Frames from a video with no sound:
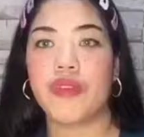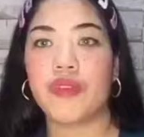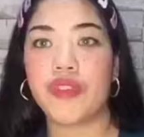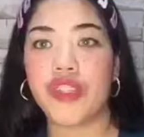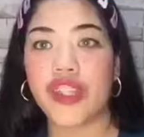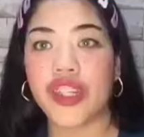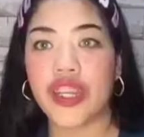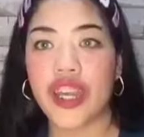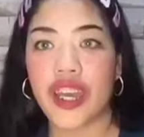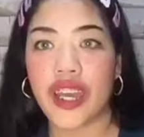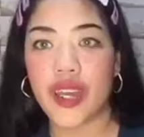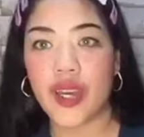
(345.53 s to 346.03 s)

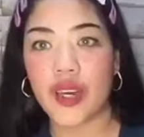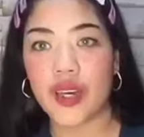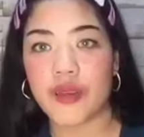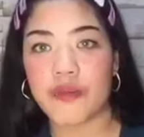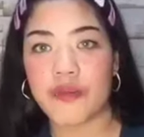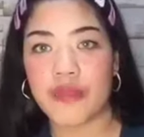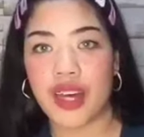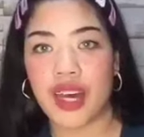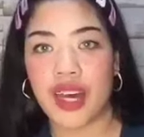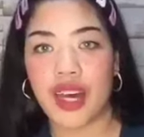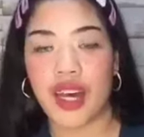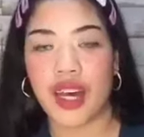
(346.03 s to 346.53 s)
Before kayo
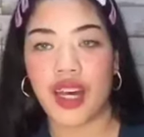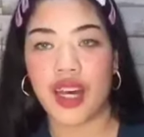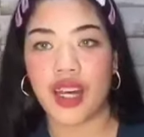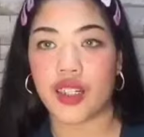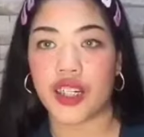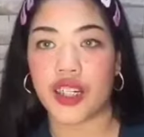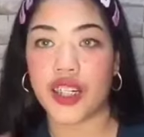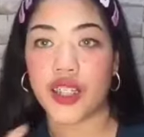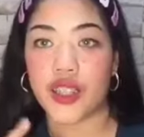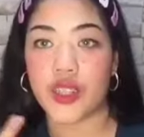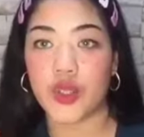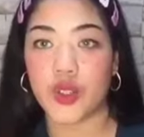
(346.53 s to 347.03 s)

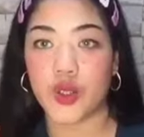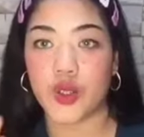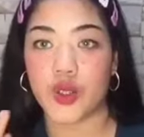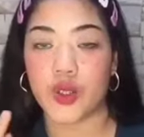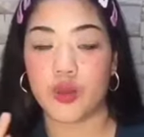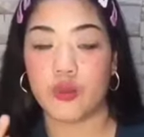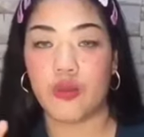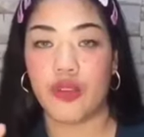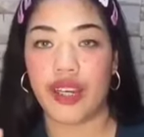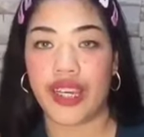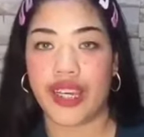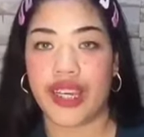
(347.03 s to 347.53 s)

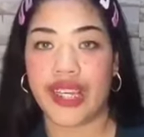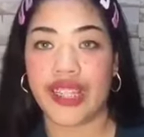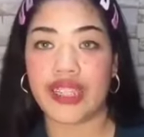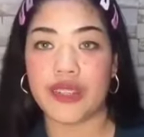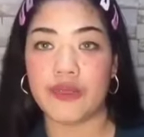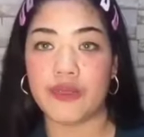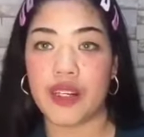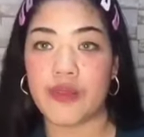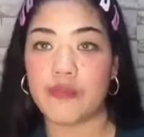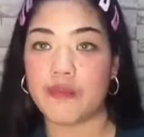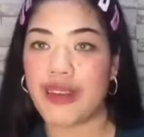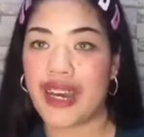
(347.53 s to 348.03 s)
mag-rejuve, is
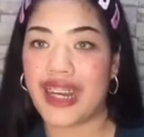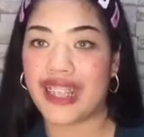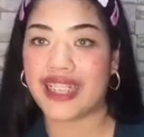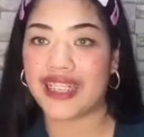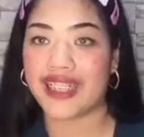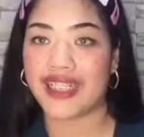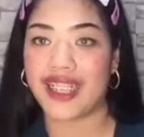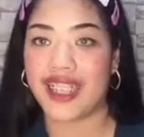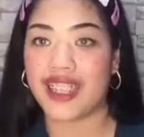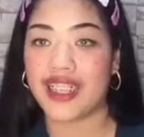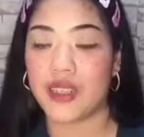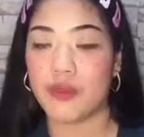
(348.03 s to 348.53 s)
mag-patch
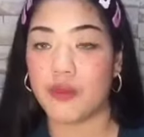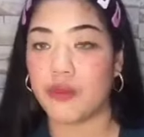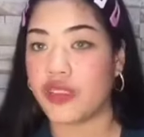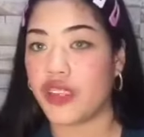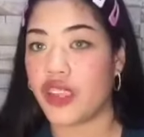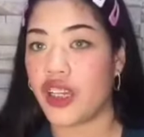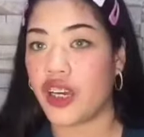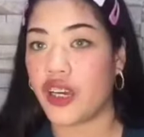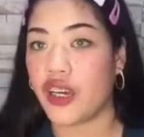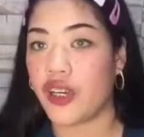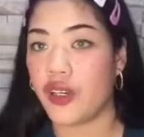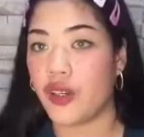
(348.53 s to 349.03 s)
test
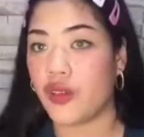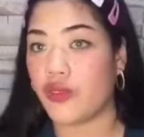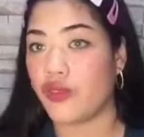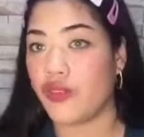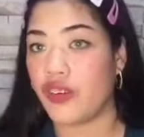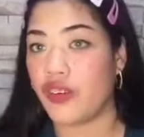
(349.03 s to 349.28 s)
muna kayo,